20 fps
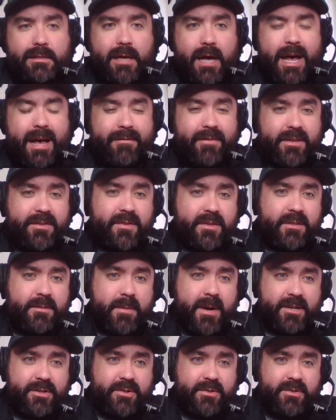Obviously,
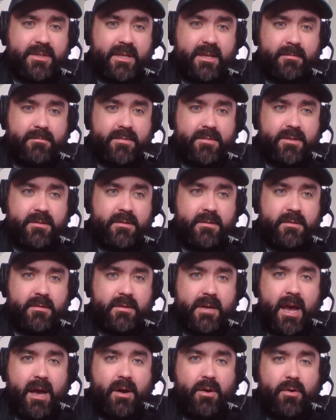special teams.
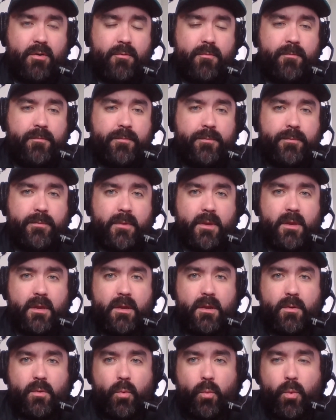Now,
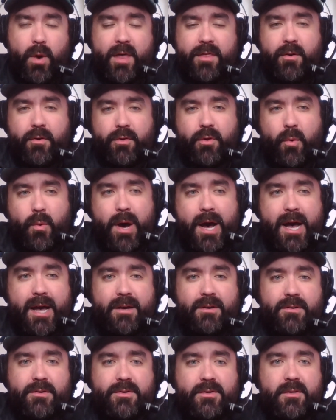whether the
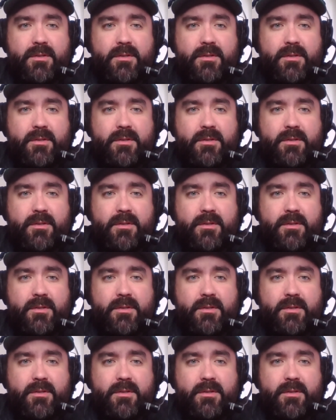Wild's